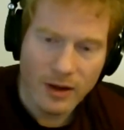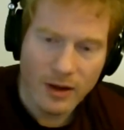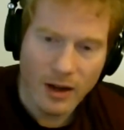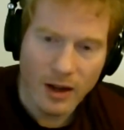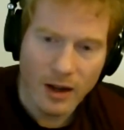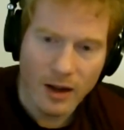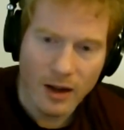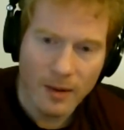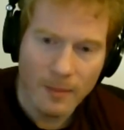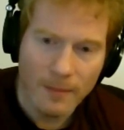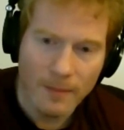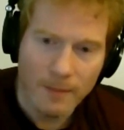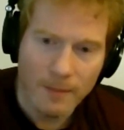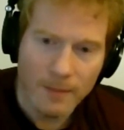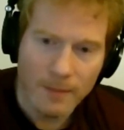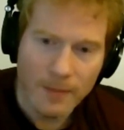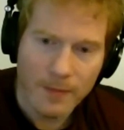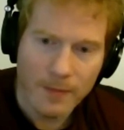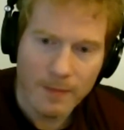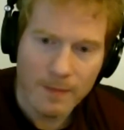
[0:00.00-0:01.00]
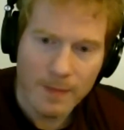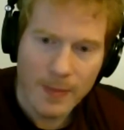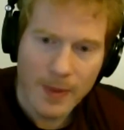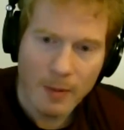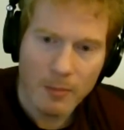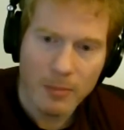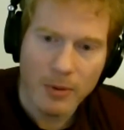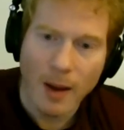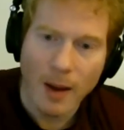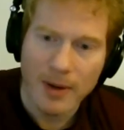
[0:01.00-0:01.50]

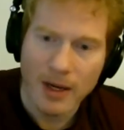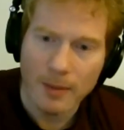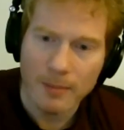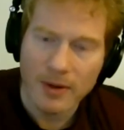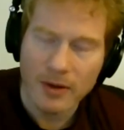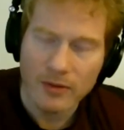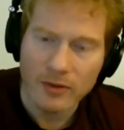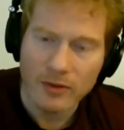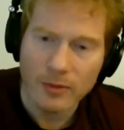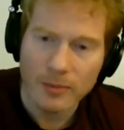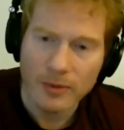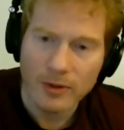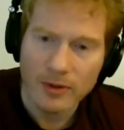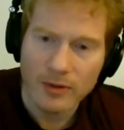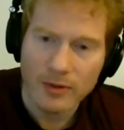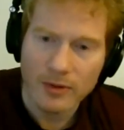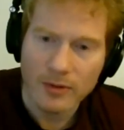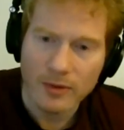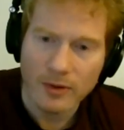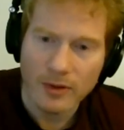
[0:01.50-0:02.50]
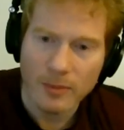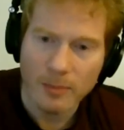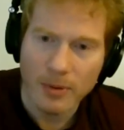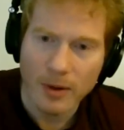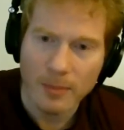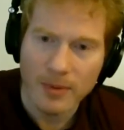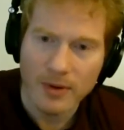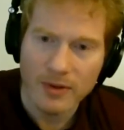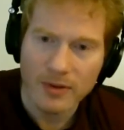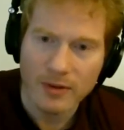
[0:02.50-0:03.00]
propping up consumers, for the
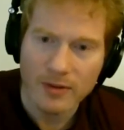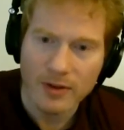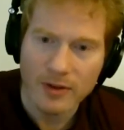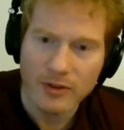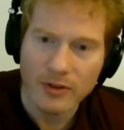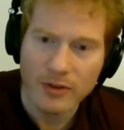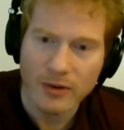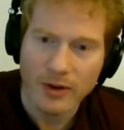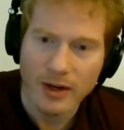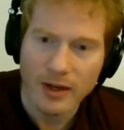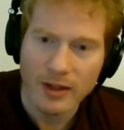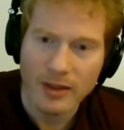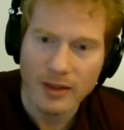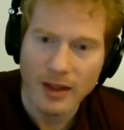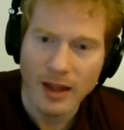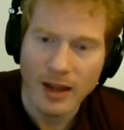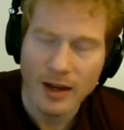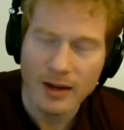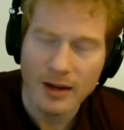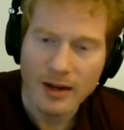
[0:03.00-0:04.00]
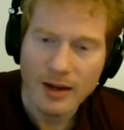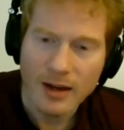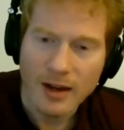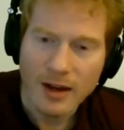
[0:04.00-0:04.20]
purpose of ensuring that